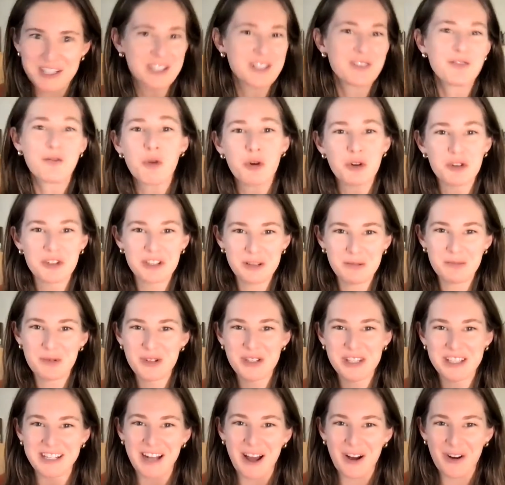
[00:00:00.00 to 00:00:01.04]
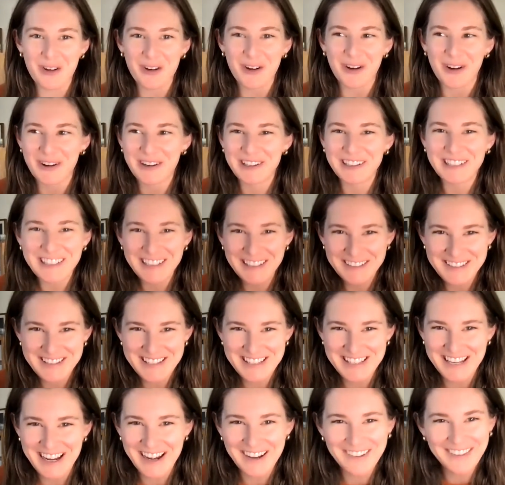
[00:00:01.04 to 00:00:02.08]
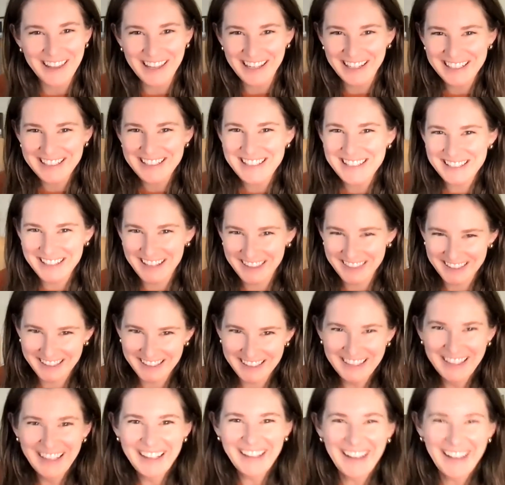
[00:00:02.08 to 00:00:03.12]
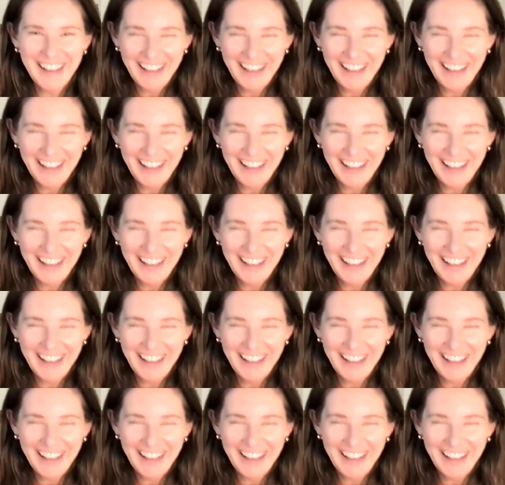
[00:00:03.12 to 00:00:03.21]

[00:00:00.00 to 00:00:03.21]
It's 14% alcohol and it goes down like it's nothing.